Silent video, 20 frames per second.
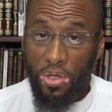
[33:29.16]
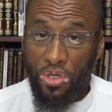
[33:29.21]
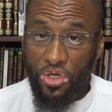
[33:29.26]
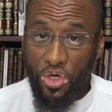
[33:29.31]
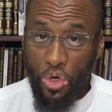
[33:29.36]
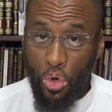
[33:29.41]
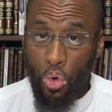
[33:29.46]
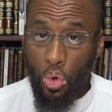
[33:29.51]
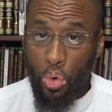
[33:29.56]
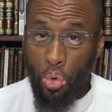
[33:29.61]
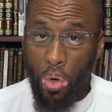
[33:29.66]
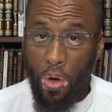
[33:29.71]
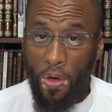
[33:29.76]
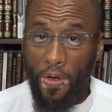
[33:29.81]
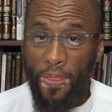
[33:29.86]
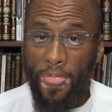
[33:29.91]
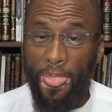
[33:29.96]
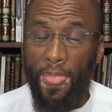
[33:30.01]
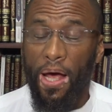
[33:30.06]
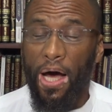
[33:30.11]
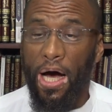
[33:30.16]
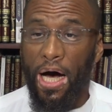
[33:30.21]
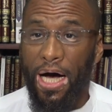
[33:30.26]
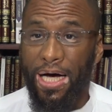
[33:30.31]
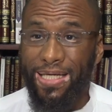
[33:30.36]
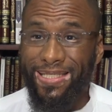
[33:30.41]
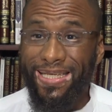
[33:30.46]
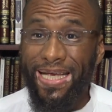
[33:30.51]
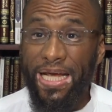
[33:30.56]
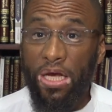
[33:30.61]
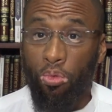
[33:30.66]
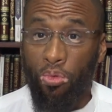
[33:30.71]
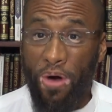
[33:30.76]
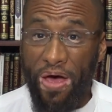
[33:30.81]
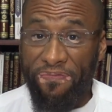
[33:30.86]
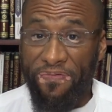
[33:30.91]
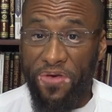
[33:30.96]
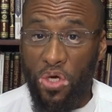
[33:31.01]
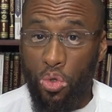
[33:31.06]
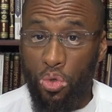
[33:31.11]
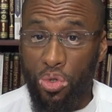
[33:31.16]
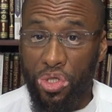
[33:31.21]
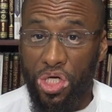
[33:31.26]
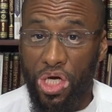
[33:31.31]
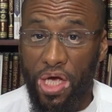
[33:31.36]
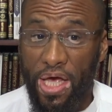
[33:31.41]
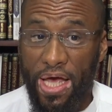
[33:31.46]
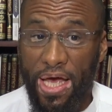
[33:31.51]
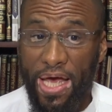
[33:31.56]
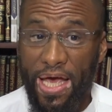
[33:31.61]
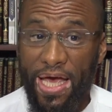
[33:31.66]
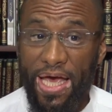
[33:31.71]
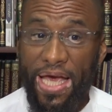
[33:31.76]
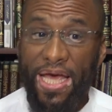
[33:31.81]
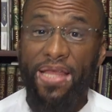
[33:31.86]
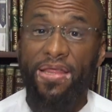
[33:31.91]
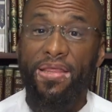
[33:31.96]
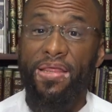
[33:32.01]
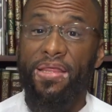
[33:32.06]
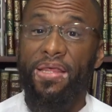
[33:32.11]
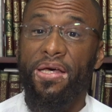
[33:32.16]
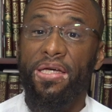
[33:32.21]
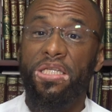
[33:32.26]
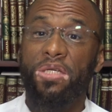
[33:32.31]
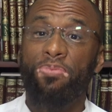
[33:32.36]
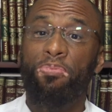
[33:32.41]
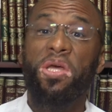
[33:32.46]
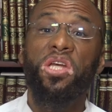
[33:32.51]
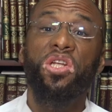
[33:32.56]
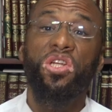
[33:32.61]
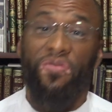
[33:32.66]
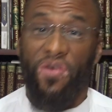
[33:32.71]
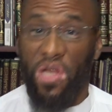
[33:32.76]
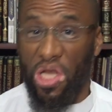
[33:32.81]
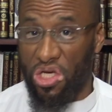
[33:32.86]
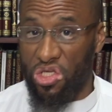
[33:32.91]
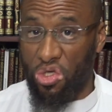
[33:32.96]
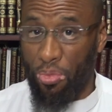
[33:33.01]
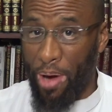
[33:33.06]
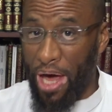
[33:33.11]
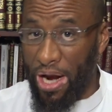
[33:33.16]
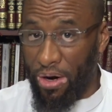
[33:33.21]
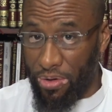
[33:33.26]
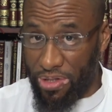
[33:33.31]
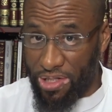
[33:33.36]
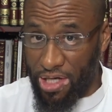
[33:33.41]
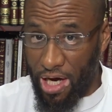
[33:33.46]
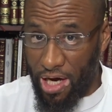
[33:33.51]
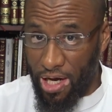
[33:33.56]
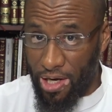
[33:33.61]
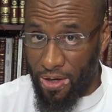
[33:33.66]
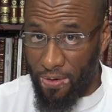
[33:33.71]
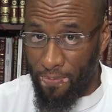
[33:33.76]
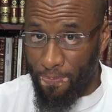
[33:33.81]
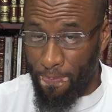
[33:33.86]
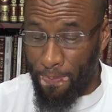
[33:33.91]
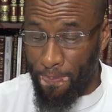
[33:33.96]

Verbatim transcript: to uh, seek refuge in the speech of Allah subhanahu wa ta'ala